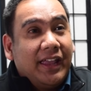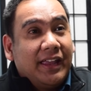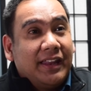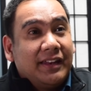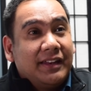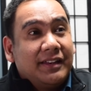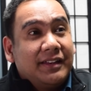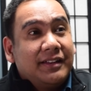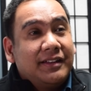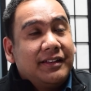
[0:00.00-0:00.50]

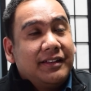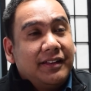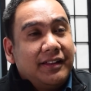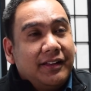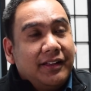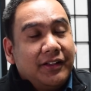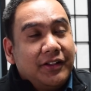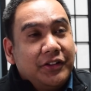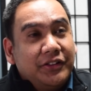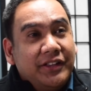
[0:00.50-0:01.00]
And
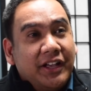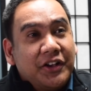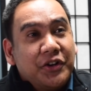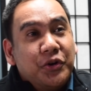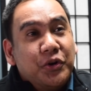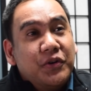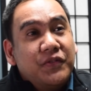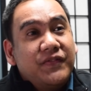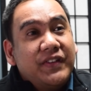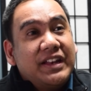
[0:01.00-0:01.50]
the
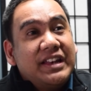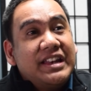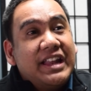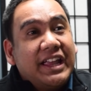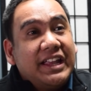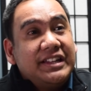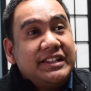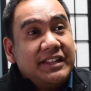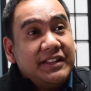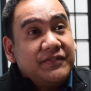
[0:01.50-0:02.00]

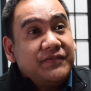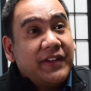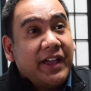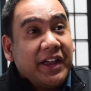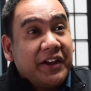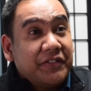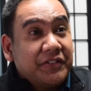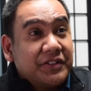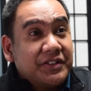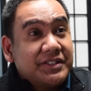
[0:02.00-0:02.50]
COVID-19
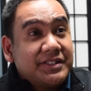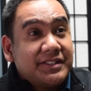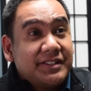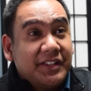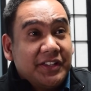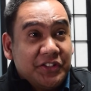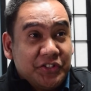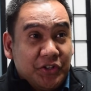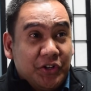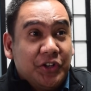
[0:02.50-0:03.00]
virus
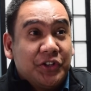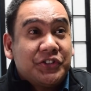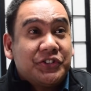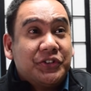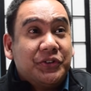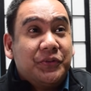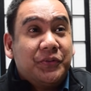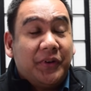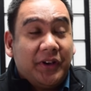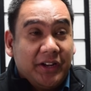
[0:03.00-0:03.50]
is
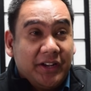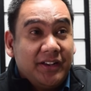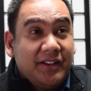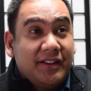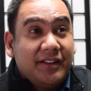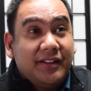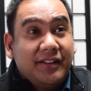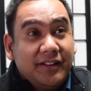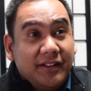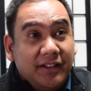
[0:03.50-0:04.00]
also one
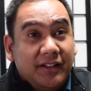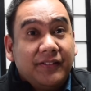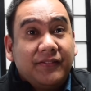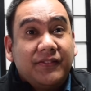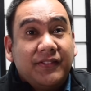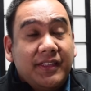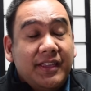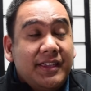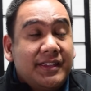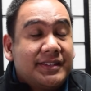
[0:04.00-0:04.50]

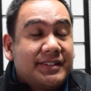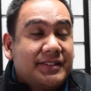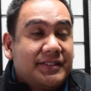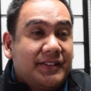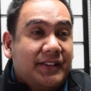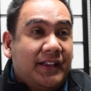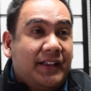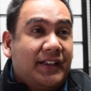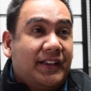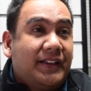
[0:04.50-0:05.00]
of
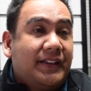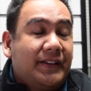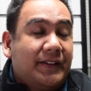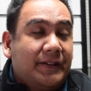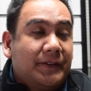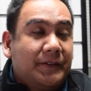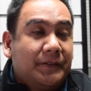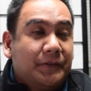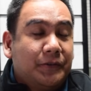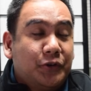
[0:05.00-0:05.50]
these
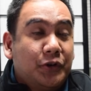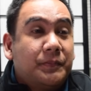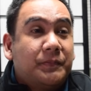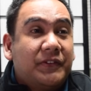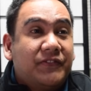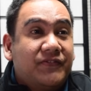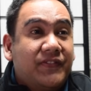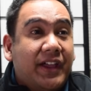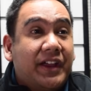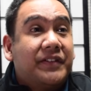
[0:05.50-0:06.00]
group
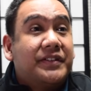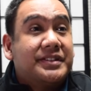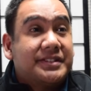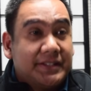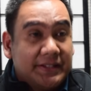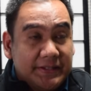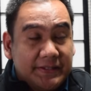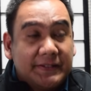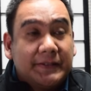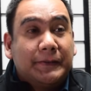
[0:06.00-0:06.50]
of
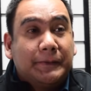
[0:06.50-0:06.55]
viruses.